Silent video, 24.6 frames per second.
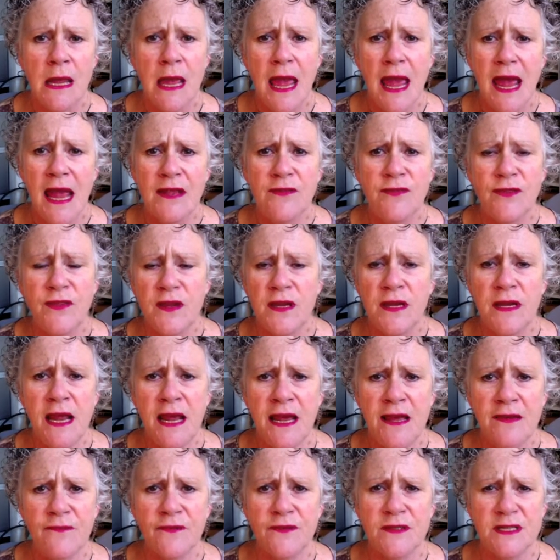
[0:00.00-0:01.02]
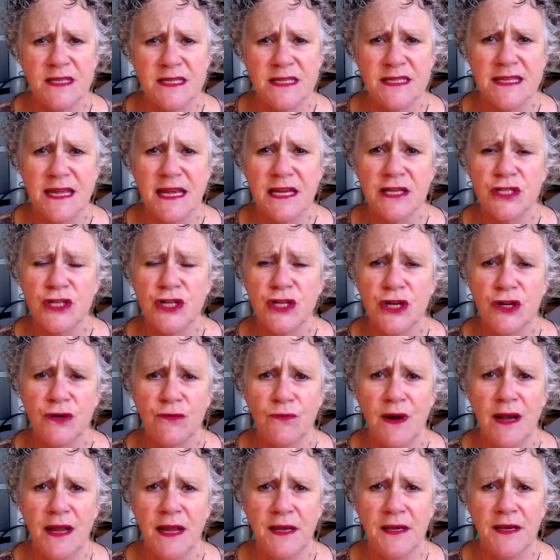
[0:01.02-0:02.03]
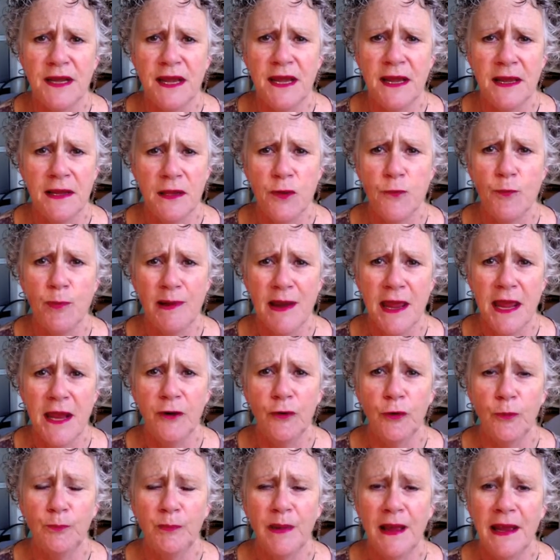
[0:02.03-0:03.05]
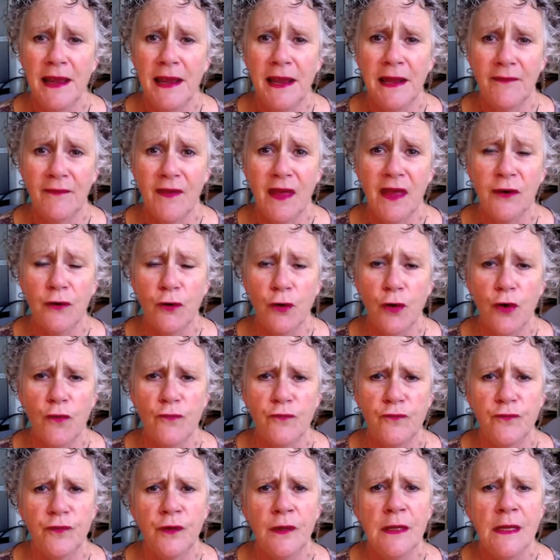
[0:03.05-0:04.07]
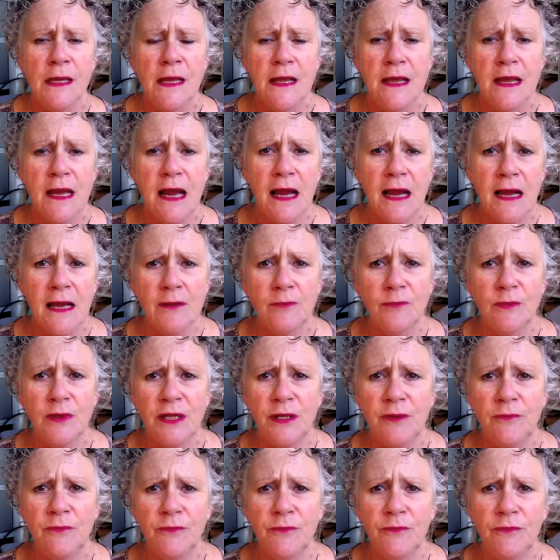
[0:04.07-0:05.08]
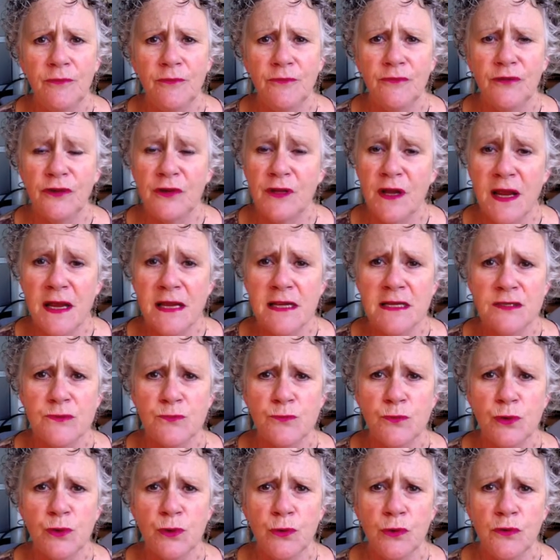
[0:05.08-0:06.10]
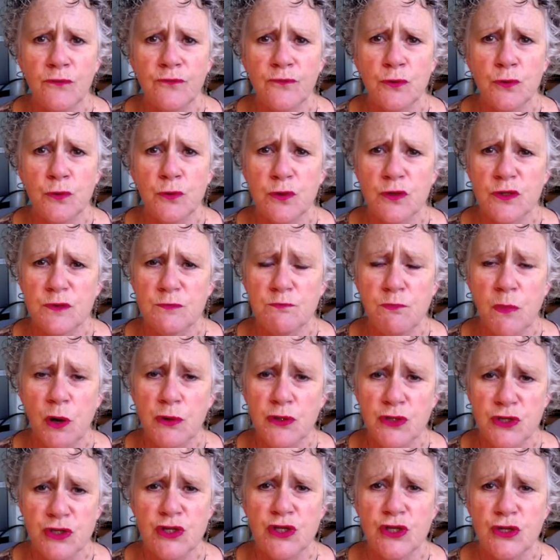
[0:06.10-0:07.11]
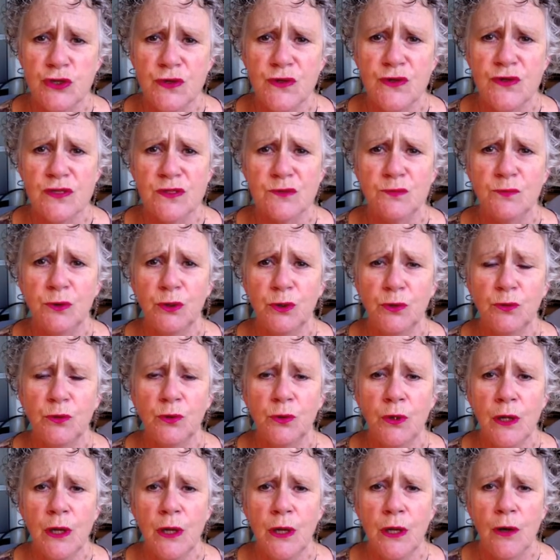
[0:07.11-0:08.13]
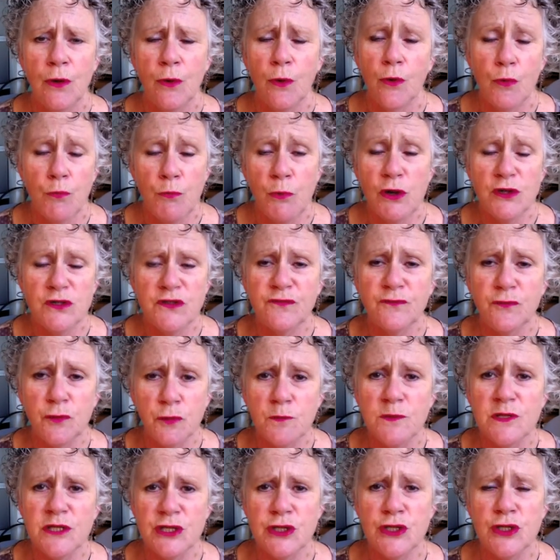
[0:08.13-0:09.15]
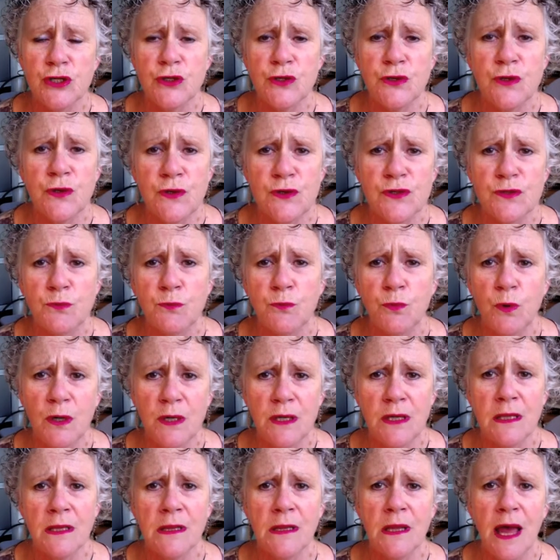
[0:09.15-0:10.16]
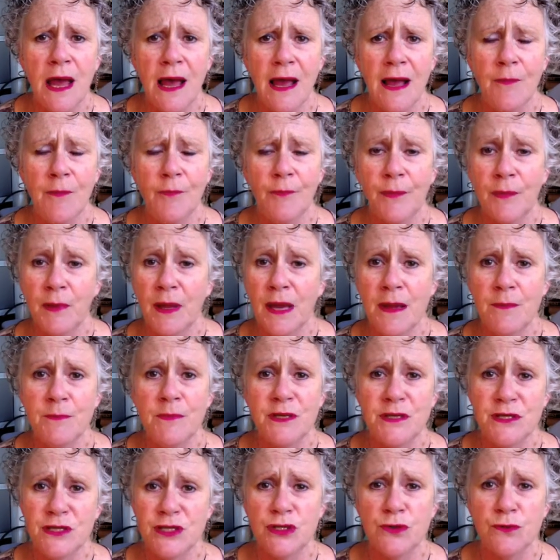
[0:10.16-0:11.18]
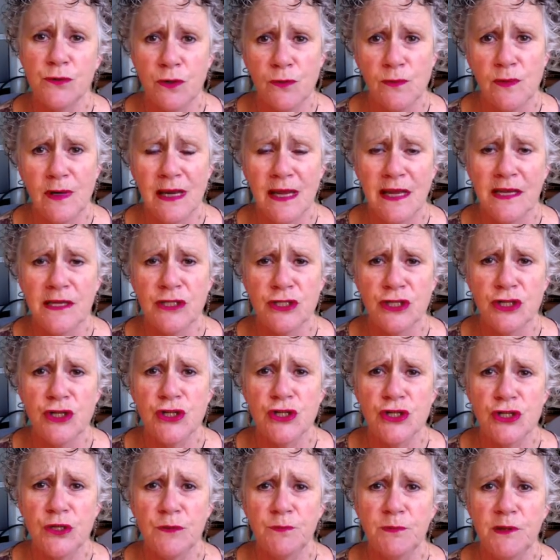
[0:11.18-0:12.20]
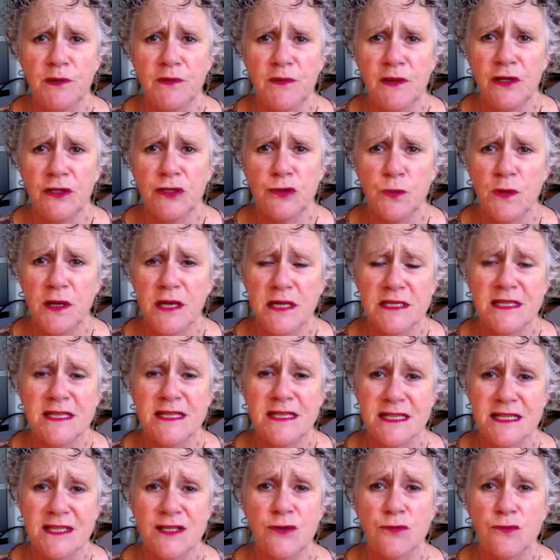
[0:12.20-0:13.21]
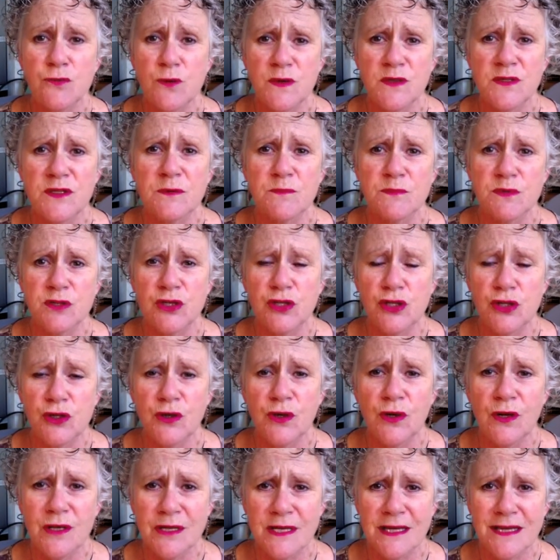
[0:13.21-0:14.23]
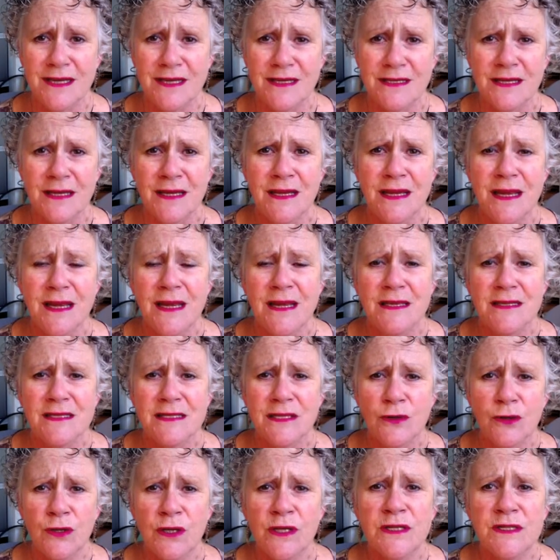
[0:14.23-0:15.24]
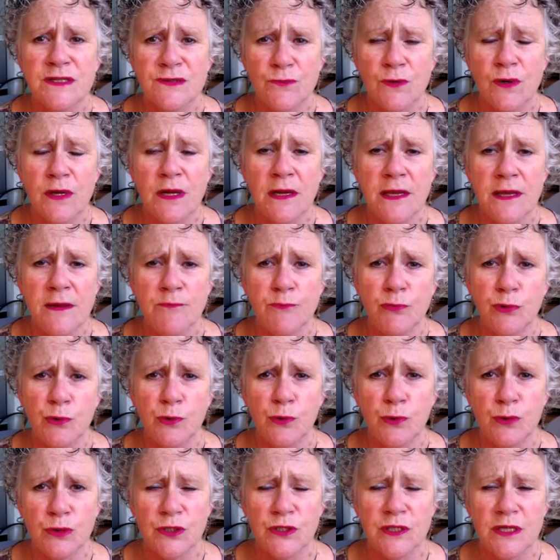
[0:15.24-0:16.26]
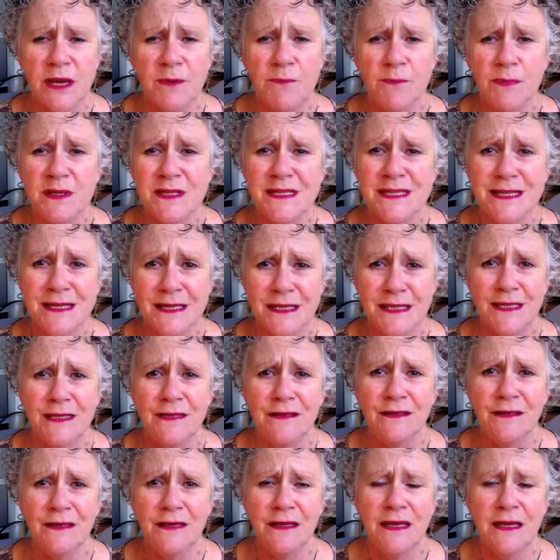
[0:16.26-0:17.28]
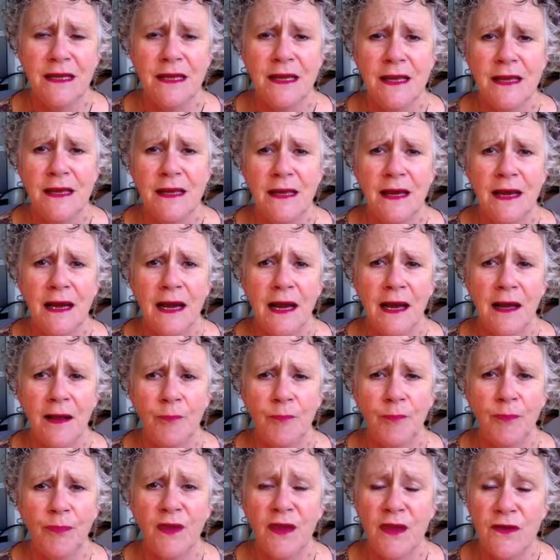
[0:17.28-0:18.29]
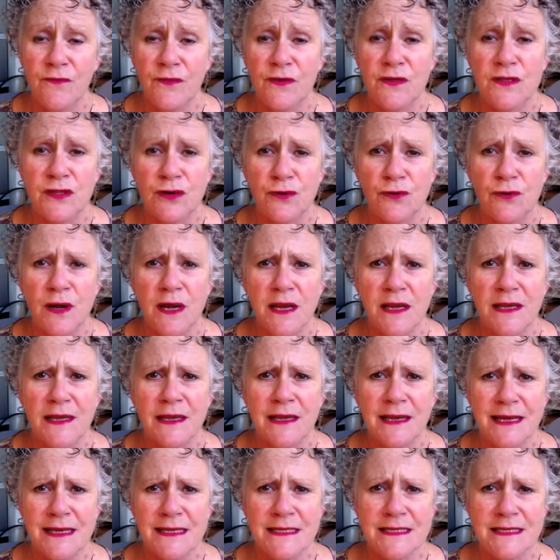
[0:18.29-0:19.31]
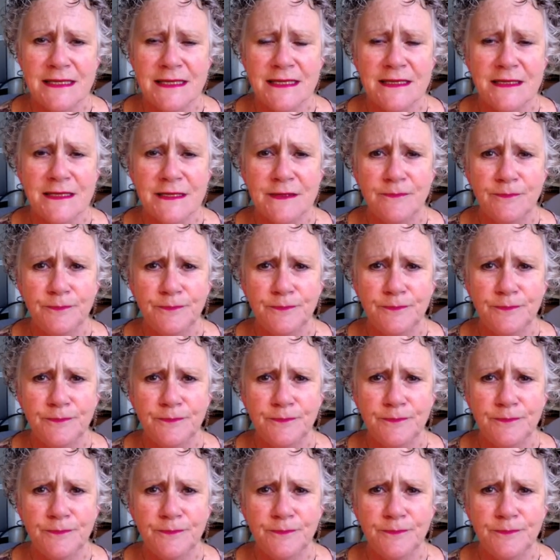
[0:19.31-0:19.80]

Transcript: And then have a discussion around how you plan on paying that off. In today's world, of course, most students will, or most former students will come into a relationship in their 20s still with some student debt. So it is really important, and particularly if it's credit card debt.